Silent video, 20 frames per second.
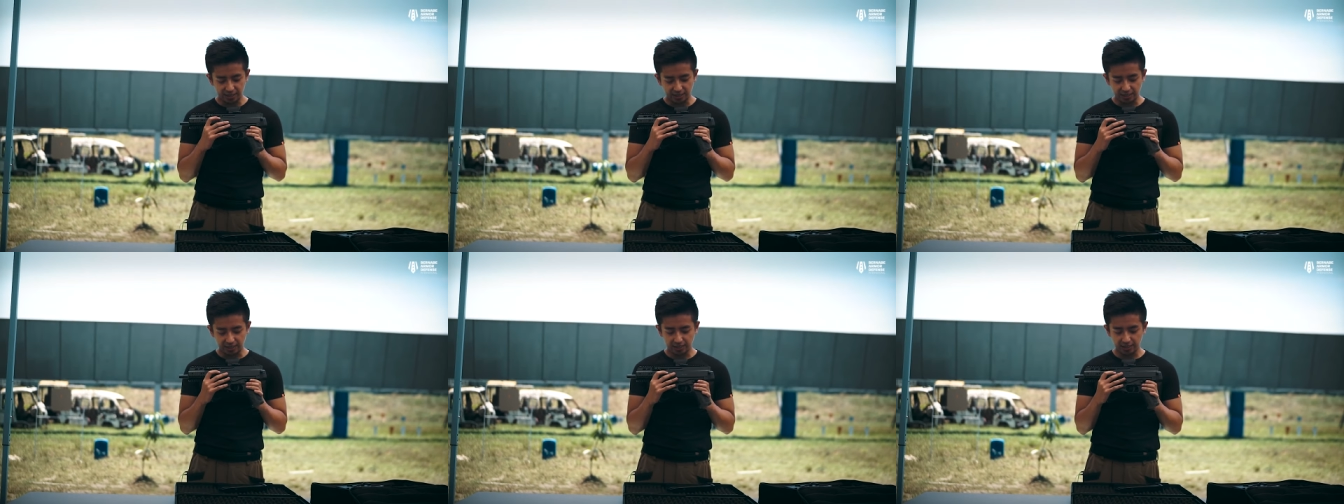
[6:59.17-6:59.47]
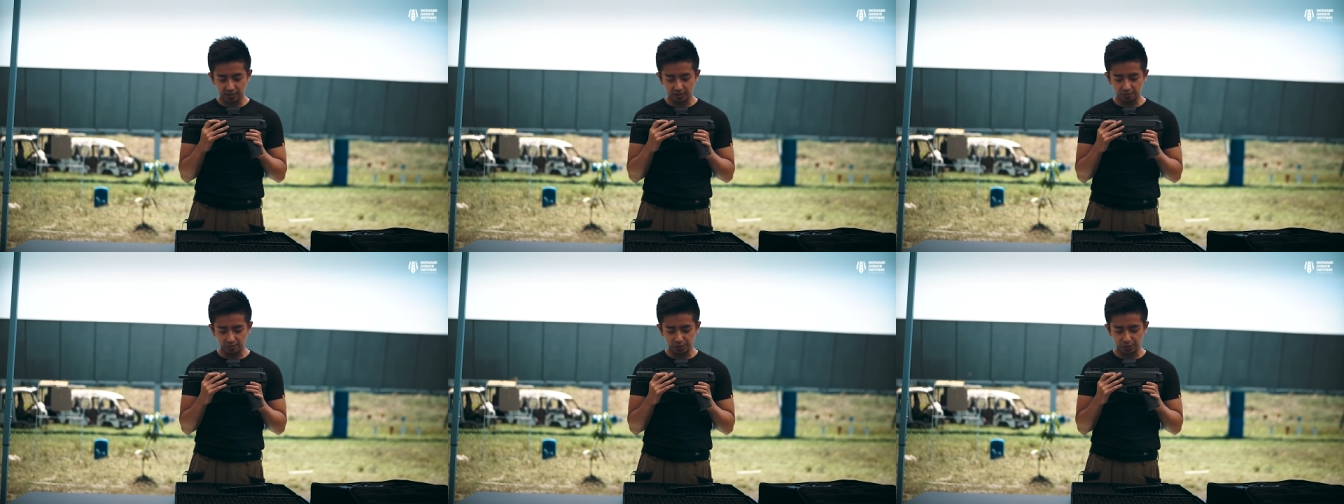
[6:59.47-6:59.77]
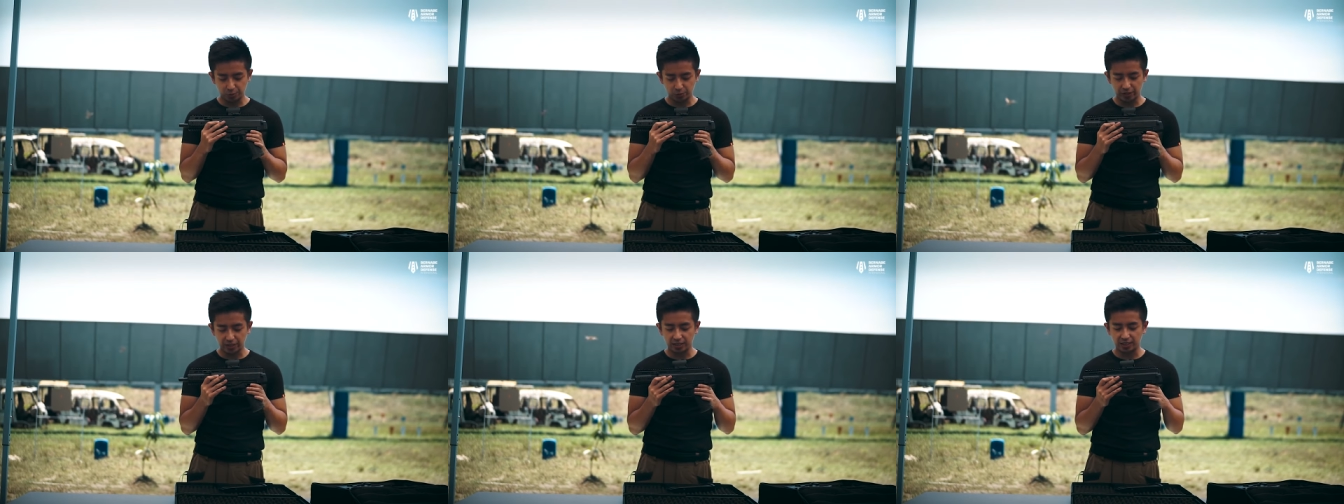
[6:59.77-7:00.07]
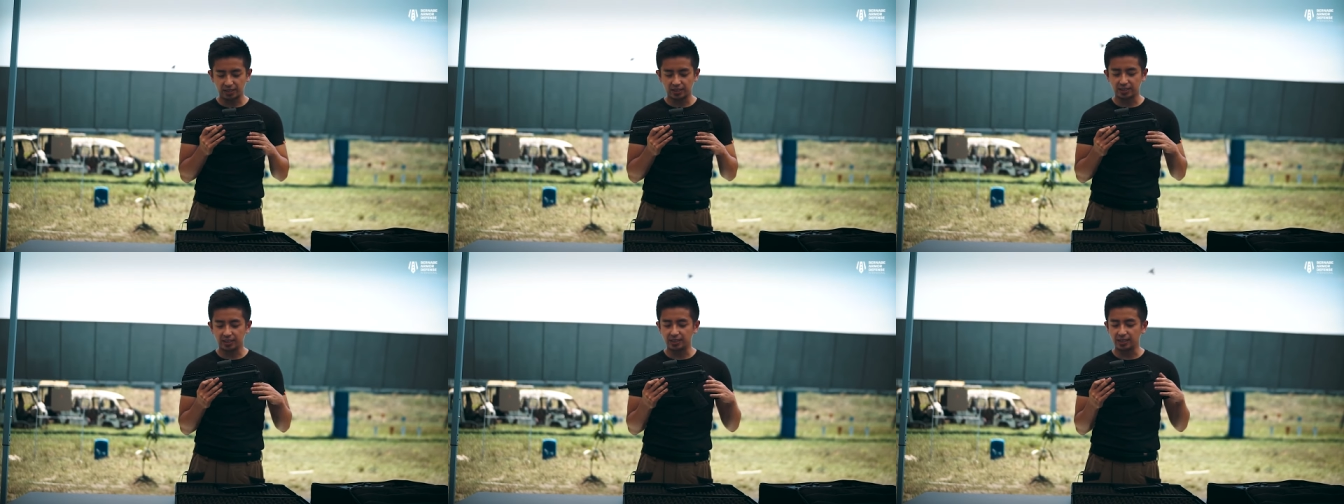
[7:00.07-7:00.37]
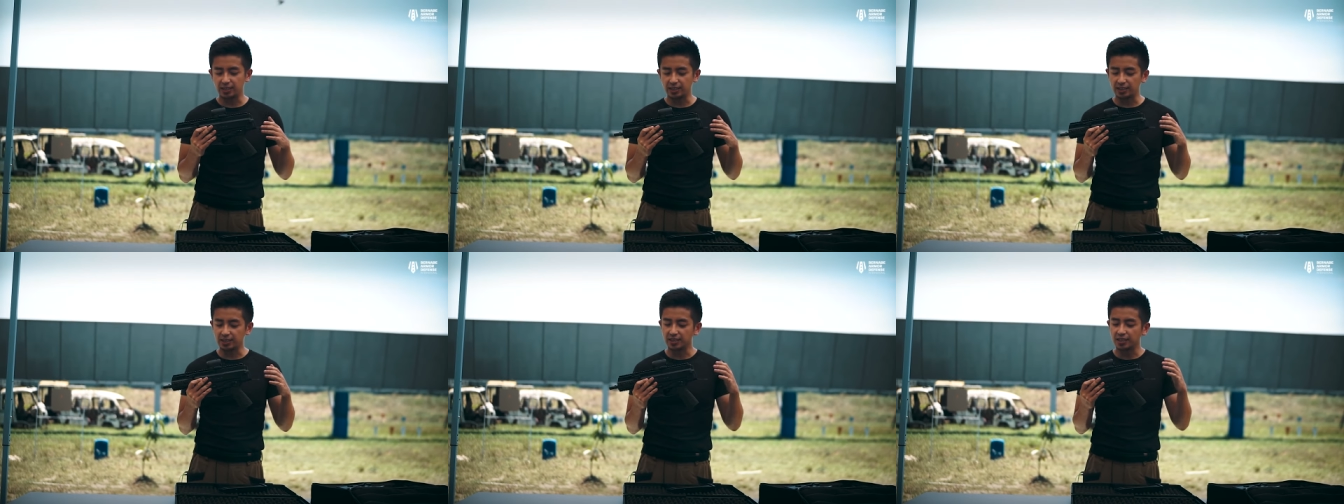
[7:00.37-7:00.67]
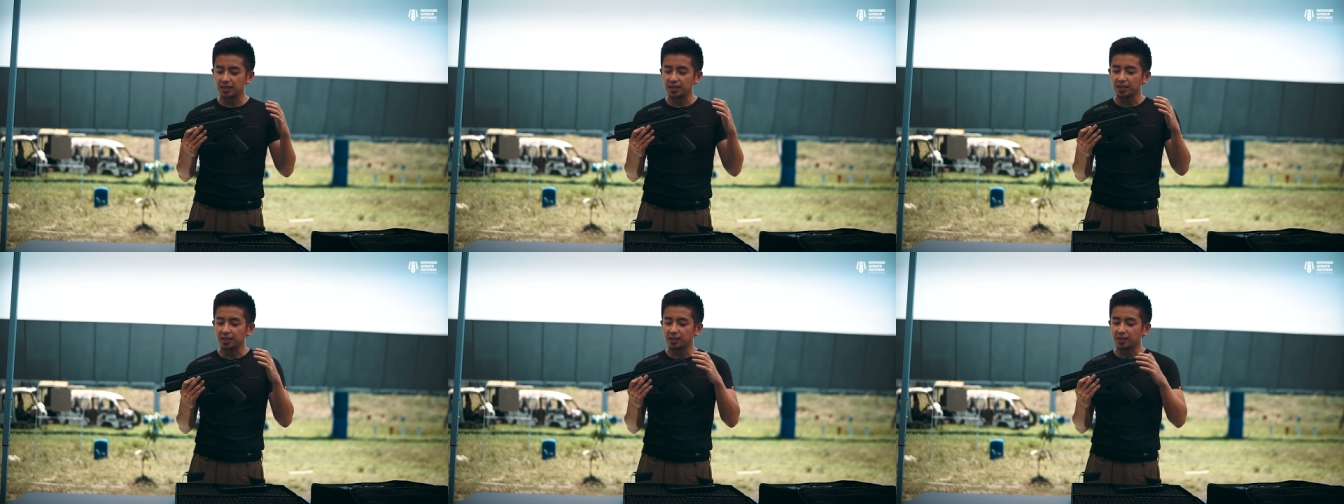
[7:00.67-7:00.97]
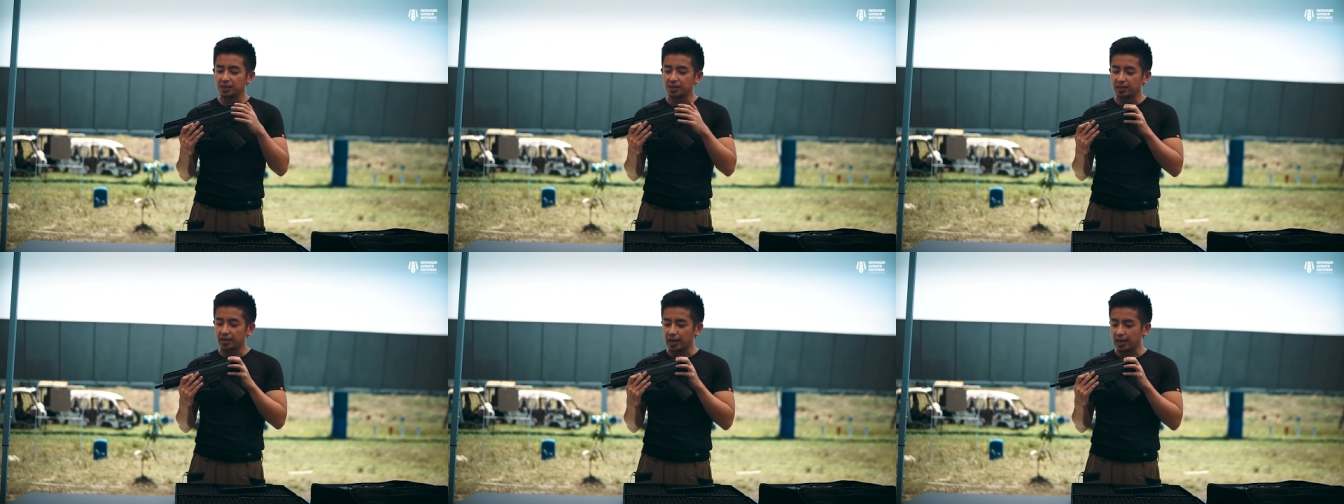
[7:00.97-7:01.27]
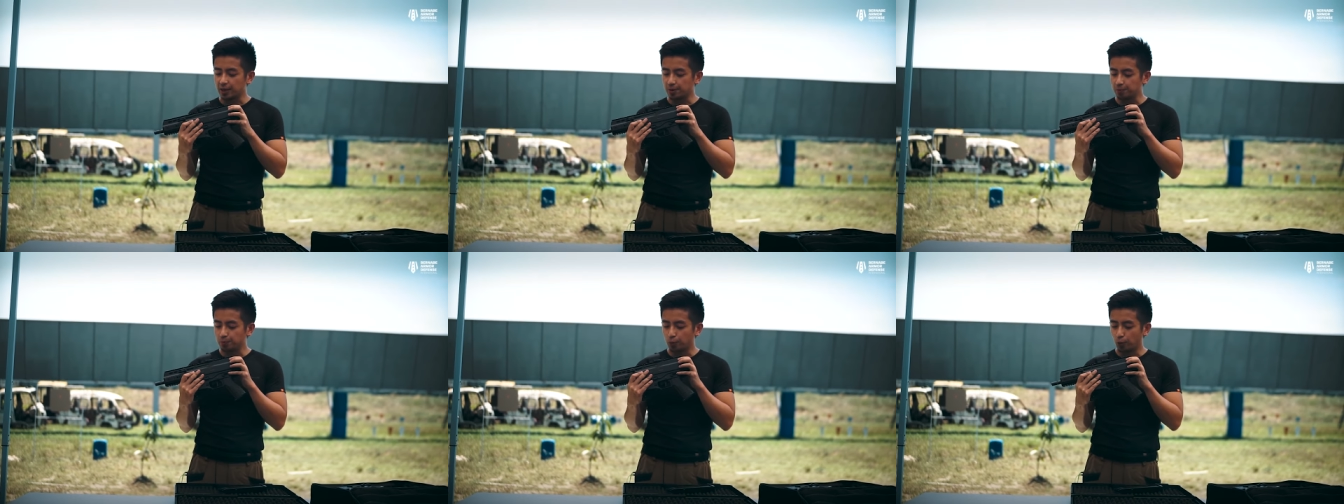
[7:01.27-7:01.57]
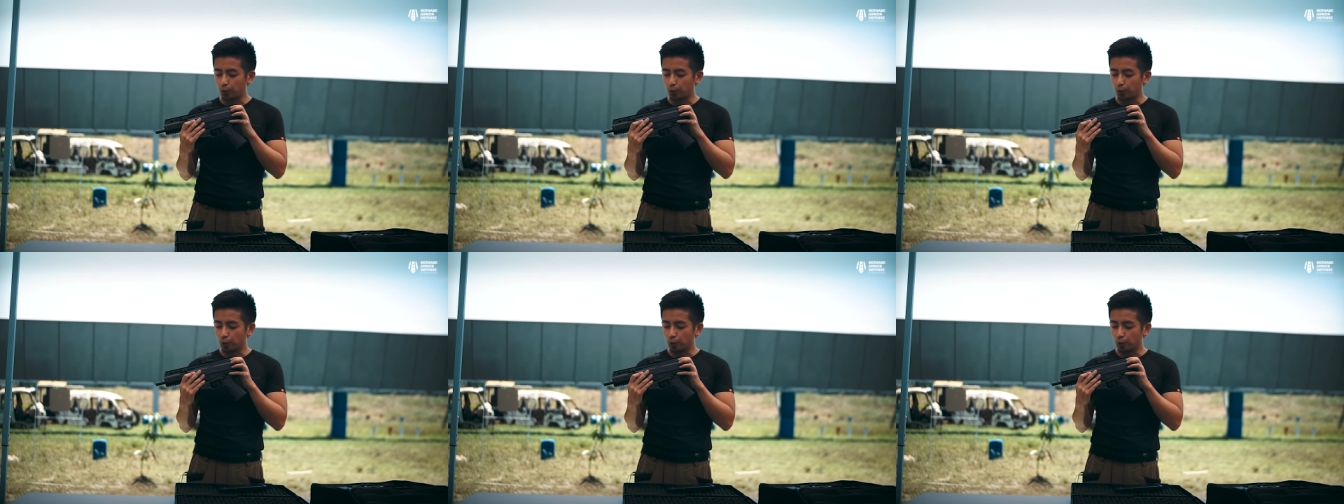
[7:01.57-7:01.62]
It comes with the aim